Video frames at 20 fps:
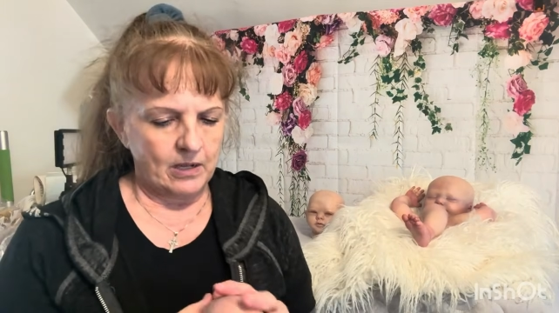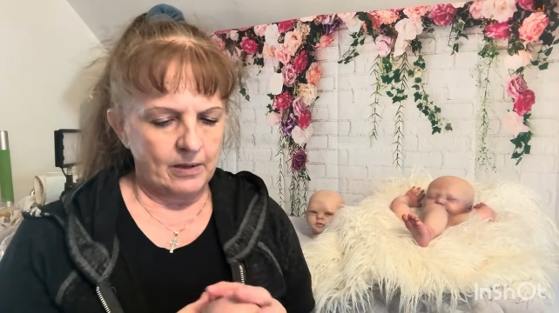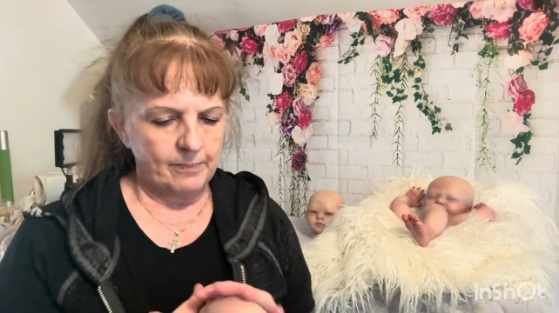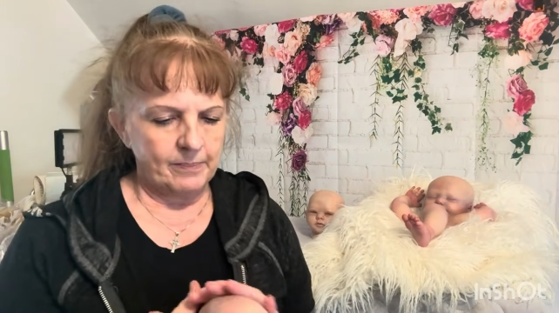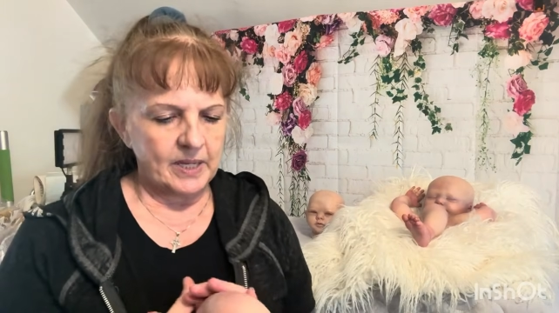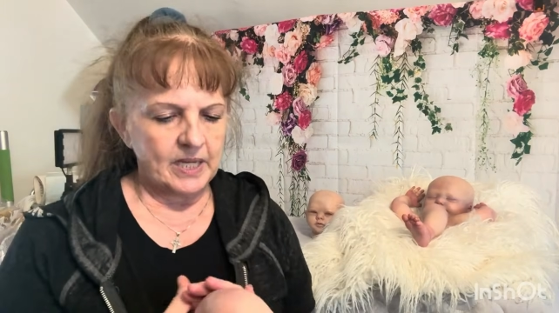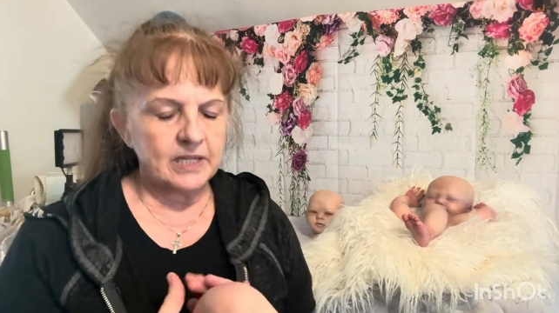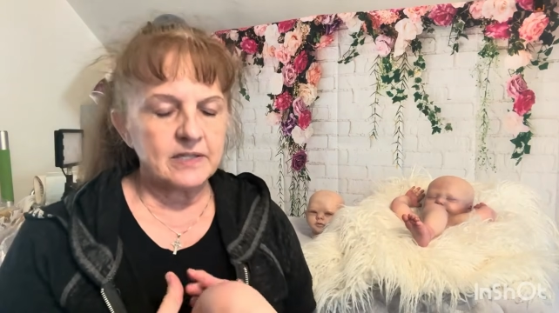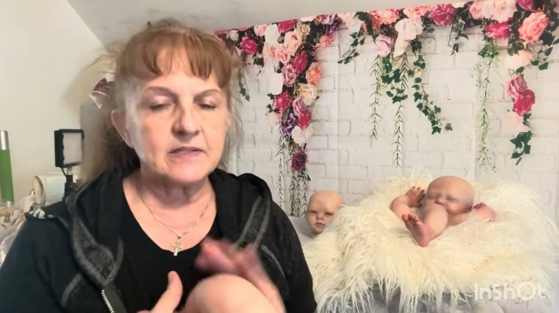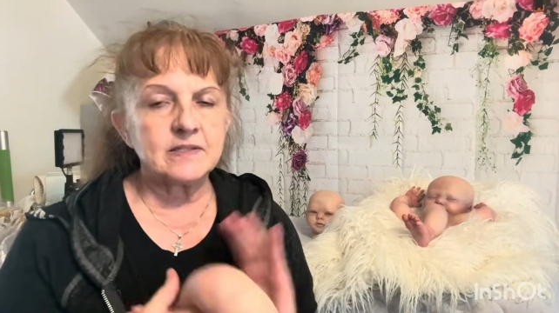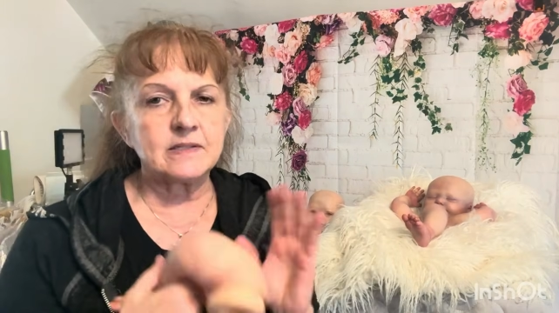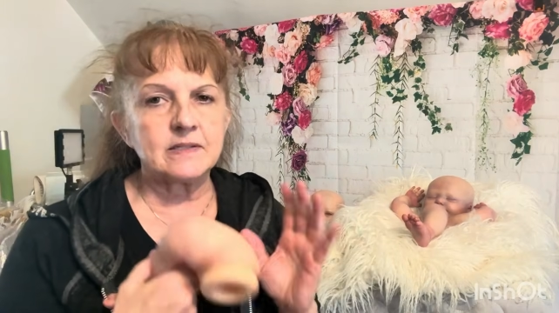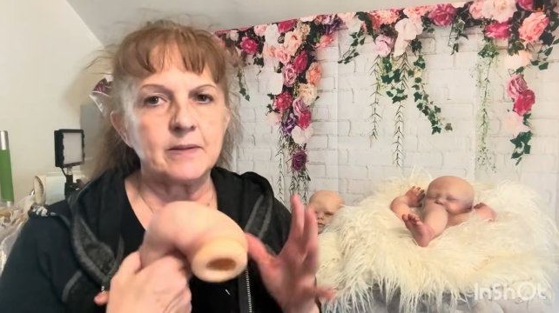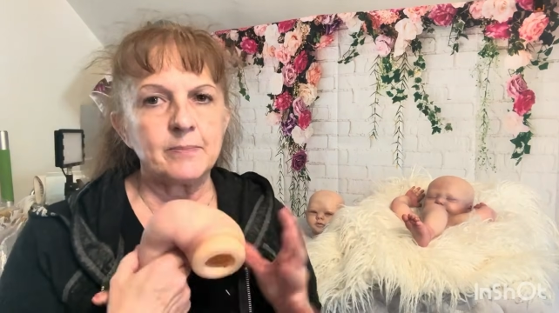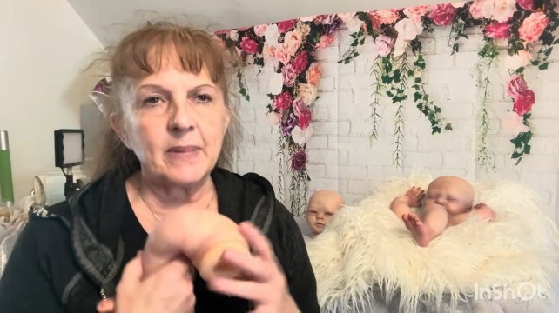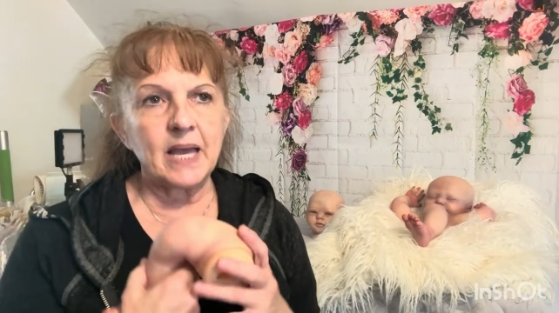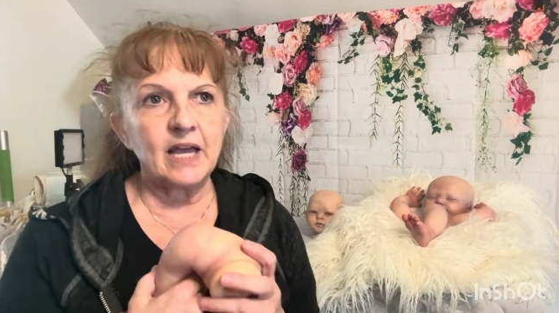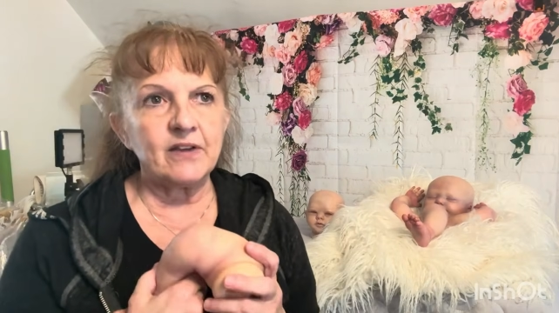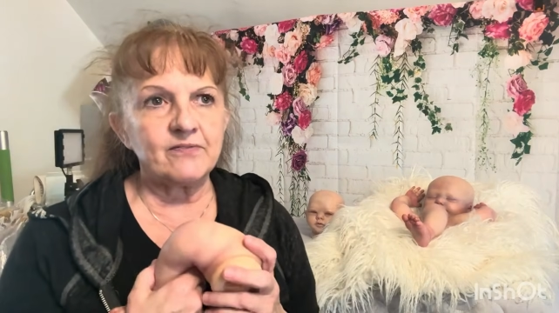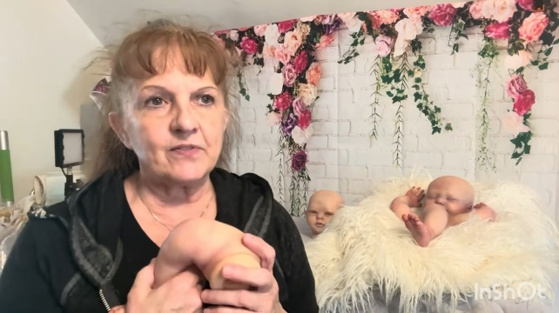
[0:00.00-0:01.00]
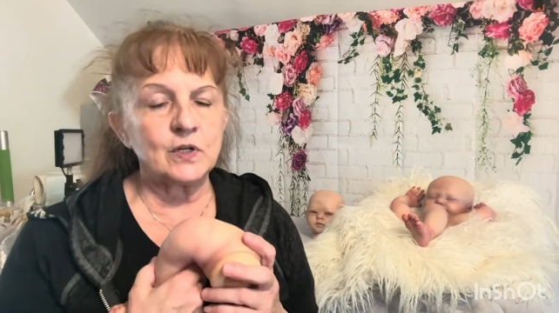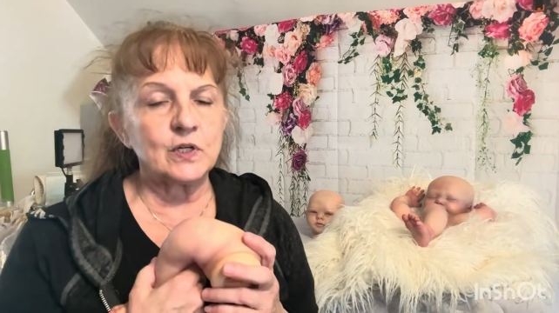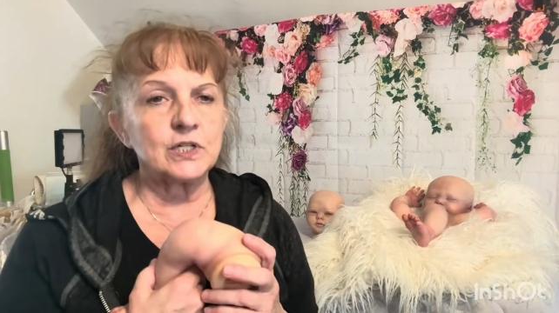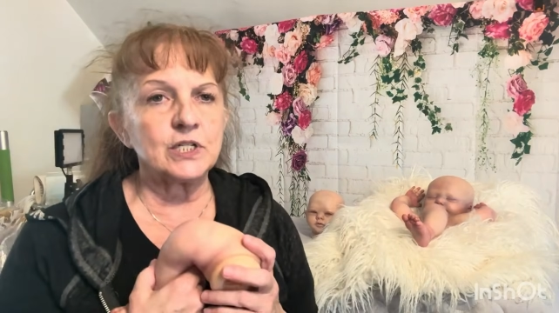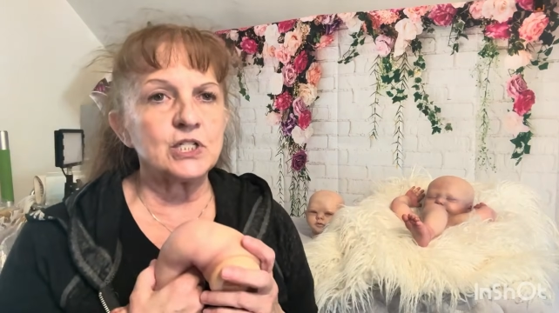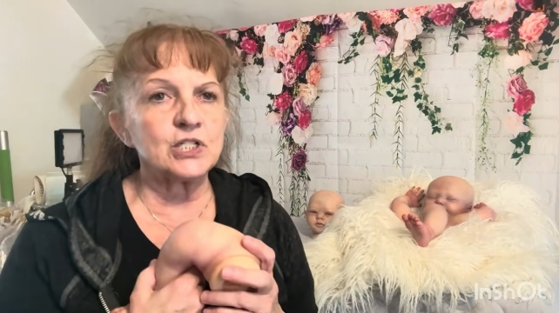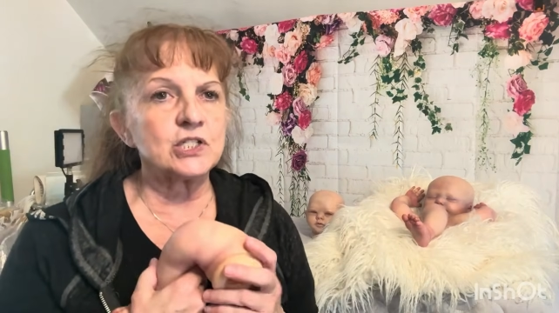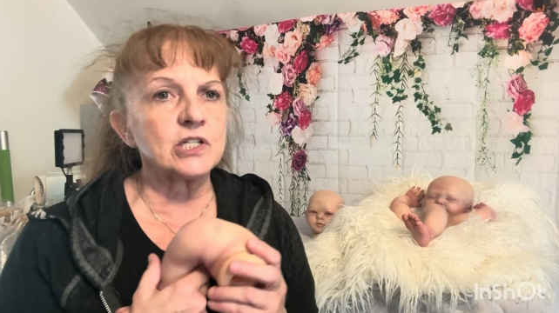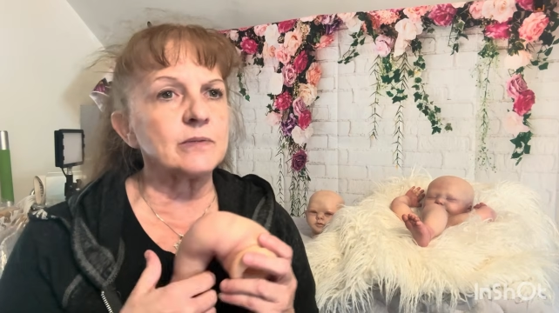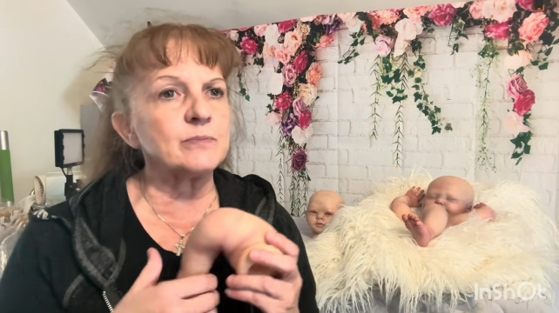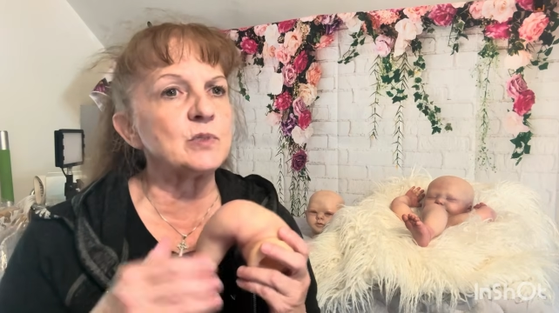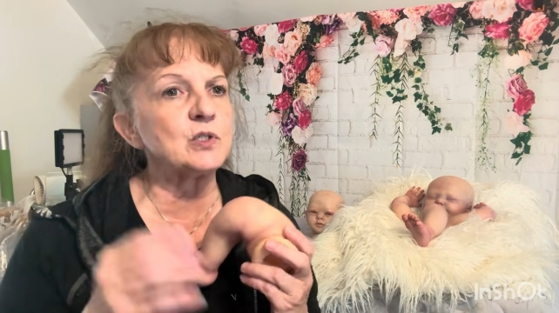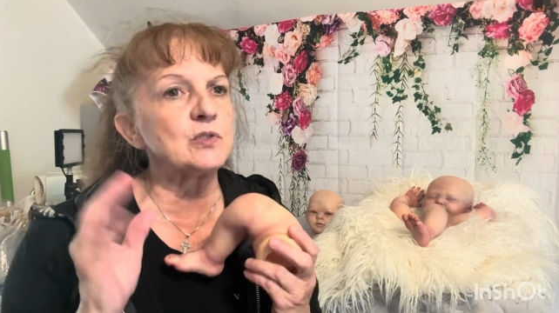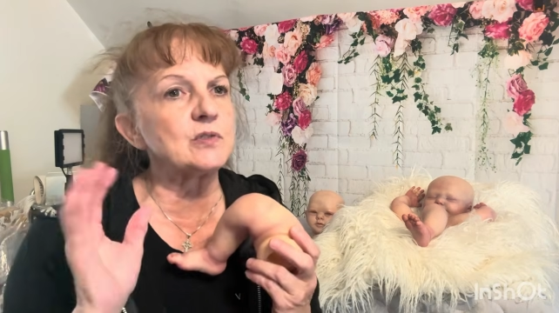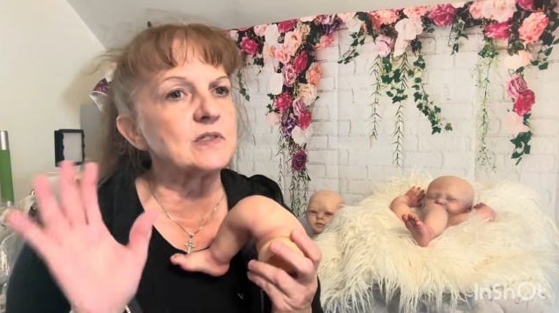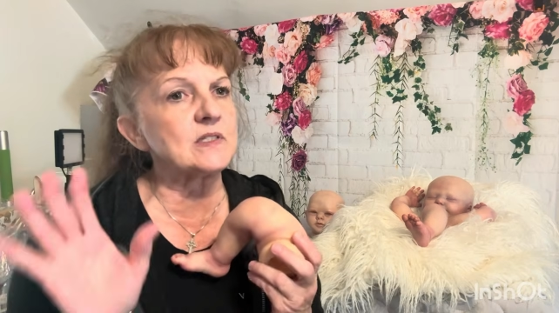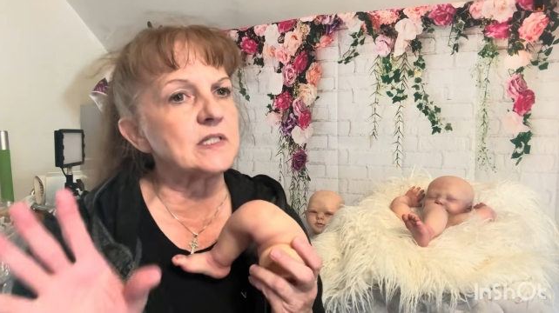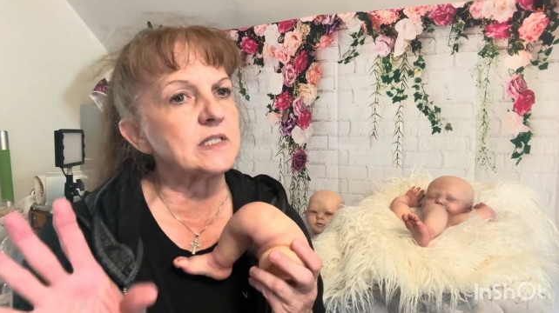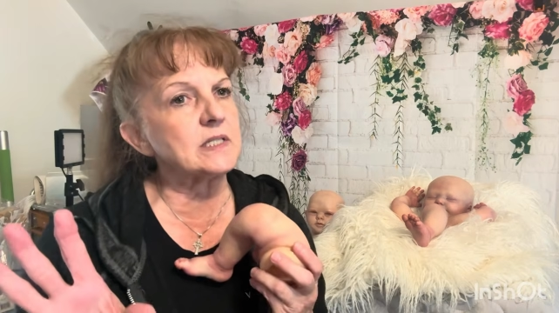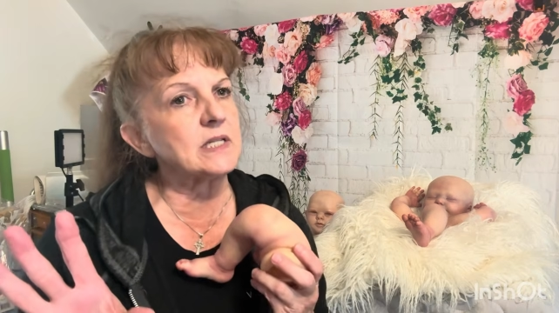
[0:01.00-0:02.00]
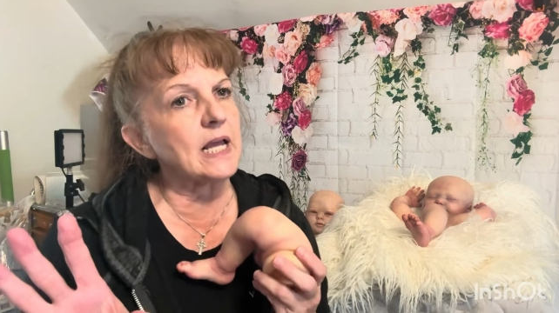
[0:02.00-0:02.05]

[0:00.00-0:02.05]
because the matte varnish I'm using